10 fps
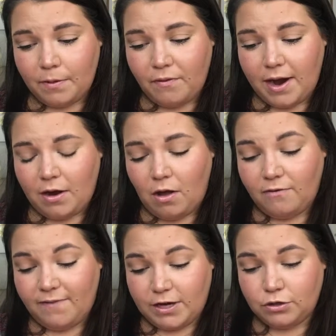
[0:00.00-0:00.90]
a
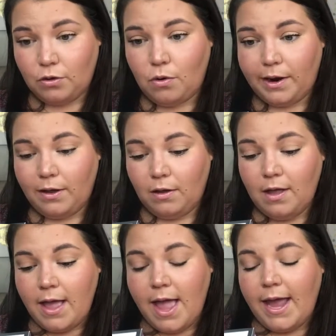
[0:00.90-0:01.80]
retinol facial oil,
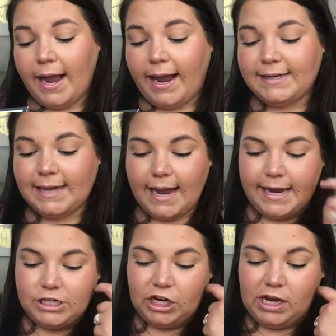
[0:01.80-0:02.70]

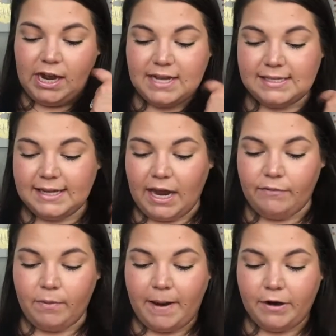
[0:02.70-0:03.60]
anti-aging skin
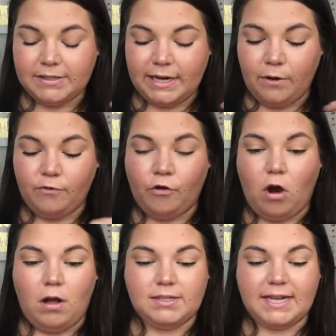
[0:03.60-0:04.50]
repair serum for
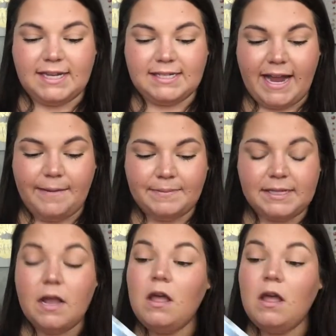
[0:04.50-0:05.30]
all skin types.